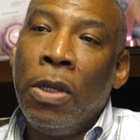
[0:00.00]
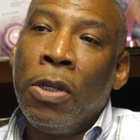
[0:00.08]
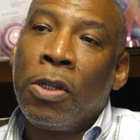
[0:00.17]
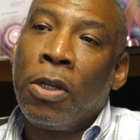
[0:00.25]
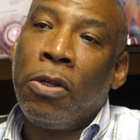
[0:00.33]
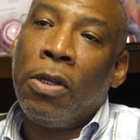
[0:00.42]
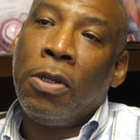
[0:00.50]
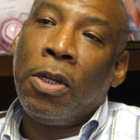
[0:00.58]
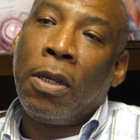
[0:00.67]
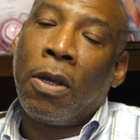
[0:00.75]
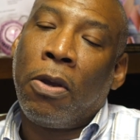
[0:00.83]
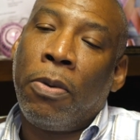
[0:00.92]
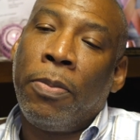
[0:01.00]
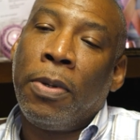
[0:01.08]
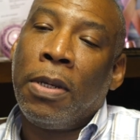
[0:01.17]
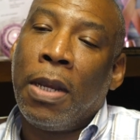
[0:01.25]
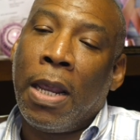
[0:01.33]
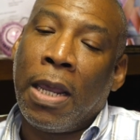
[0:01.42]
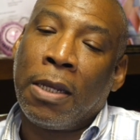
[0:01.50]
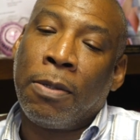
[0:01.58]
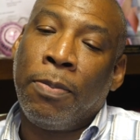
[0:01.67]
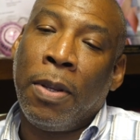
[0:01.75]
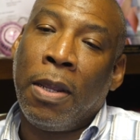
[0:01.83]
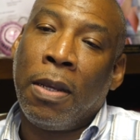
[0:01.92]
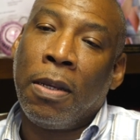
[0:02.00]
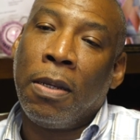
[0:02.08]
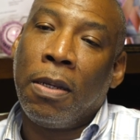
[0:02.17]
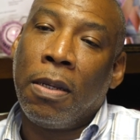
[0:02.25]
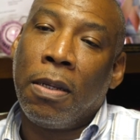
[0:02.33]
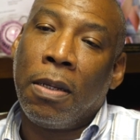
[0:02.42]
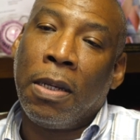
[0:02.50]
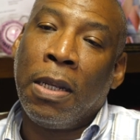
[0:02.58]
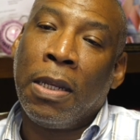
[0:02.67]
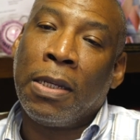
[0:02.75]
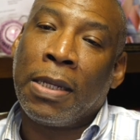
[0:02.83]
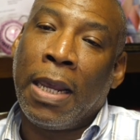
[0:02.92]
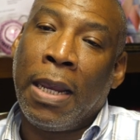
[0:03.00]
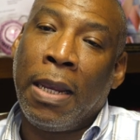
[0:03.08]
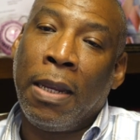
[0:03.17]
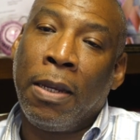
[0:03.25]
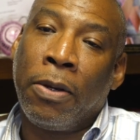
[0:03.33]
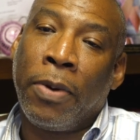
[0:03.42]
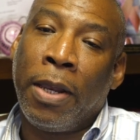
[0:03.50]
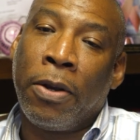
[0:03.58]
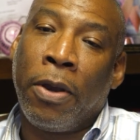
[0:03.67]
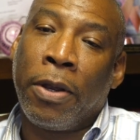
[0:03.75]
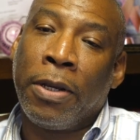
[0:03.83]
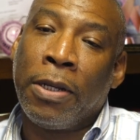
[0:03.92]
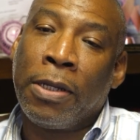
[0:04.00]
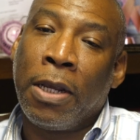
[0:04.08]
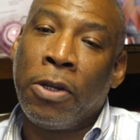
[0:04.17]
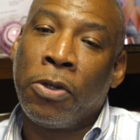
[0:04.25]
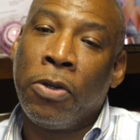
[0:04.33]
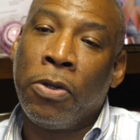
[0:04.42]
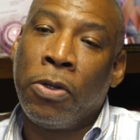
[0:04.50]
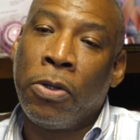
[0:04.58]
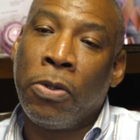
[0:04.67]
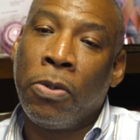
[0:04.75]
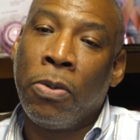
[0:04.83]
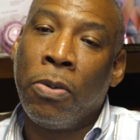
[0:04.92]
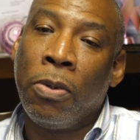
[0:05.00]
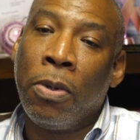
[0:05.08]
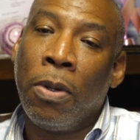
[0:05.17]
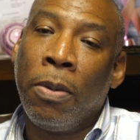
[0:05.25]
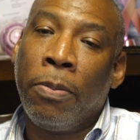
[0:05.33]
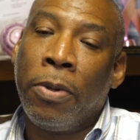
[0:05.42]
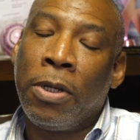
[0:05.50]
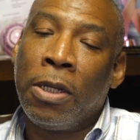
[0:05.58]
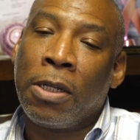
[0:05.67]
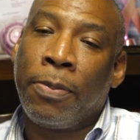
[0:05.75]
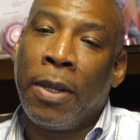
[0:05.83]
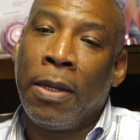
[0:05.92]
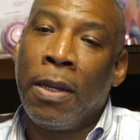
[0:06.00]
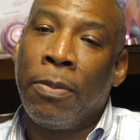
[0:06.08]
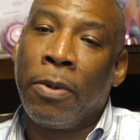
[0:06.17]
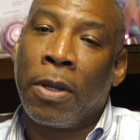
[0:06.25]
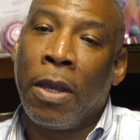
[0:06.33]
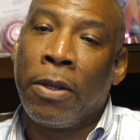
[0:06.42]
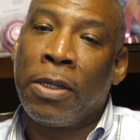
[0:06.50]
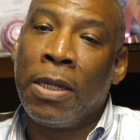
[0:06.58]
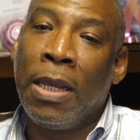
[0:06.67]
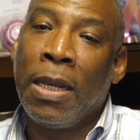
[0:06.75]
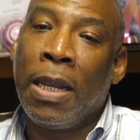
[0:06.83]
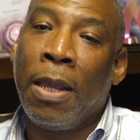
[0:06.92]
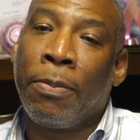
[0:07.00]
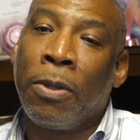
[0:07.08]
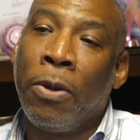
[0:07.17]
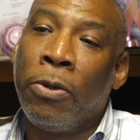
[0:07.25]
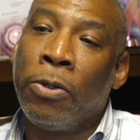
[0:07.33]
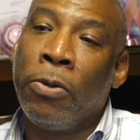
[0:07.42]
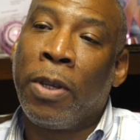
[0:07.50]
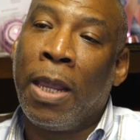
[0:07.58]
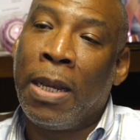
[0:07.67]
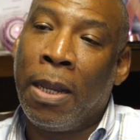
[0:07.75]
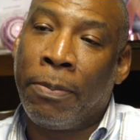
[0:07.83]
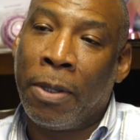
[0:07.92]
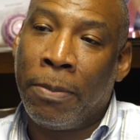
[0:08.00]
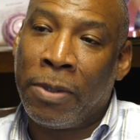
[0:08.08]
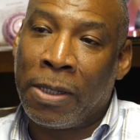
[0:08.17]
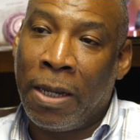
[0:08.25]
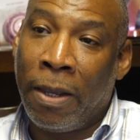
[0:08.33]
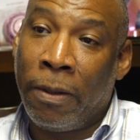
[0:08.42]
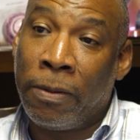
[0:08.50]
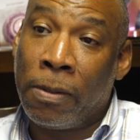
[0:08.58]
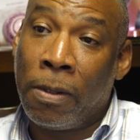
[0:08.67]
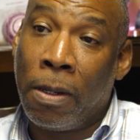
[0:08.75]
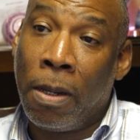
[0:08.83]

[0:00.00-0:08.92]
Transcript: Susan G. Komen is a great organization to participate in, because it helps those who can help themselves.